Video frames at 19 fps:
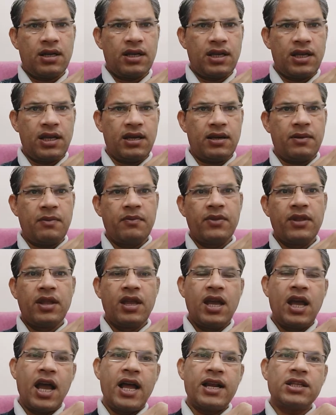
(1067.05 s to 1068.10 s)
here,
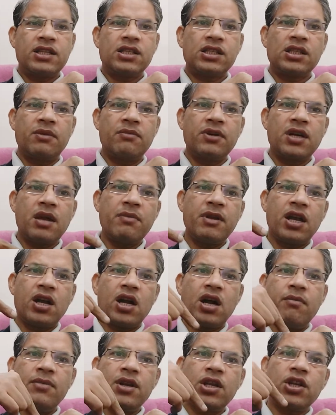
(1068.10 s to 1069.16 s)
and sometime a
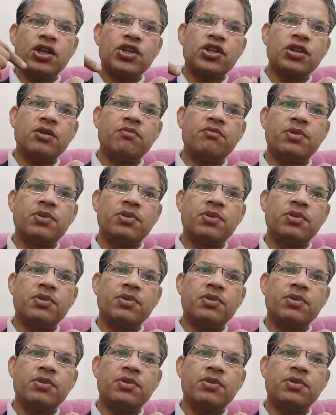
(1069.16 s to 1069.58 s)
communication